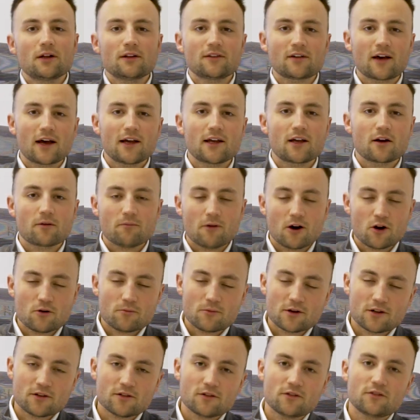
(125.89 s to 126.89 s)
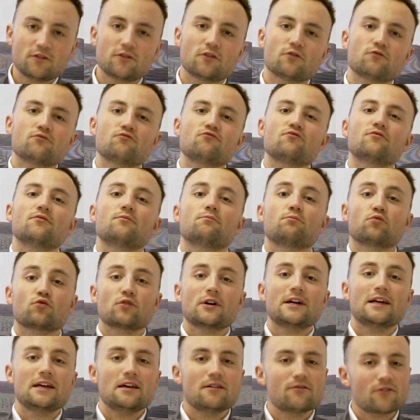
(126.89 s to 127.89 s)
take a moment to
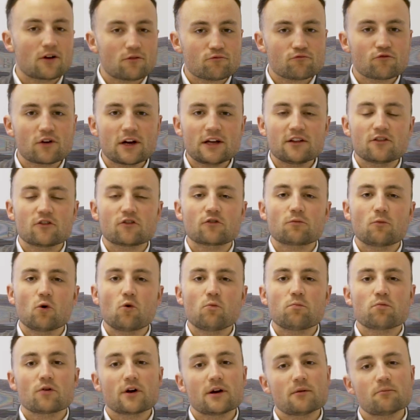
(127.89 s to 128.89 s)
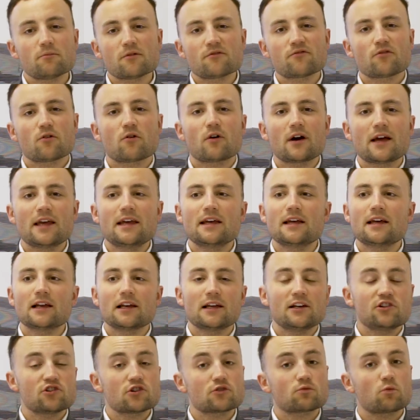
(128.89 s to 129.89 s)
breathe and read the small print before I
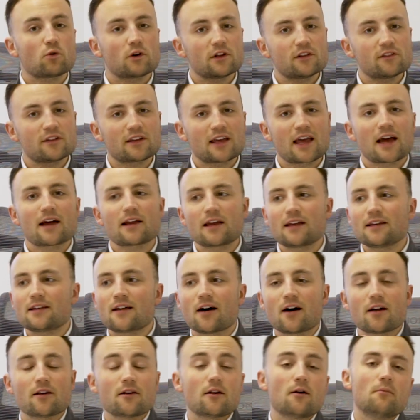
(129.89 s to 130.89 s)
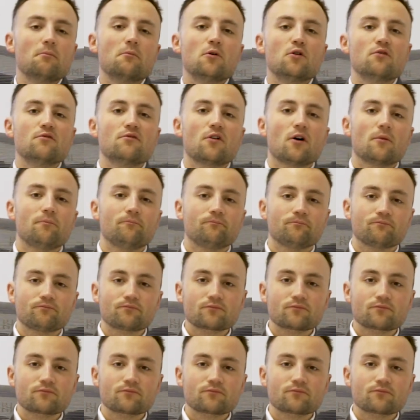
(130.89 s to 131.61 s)
eagerly just wanted to get it done and move on.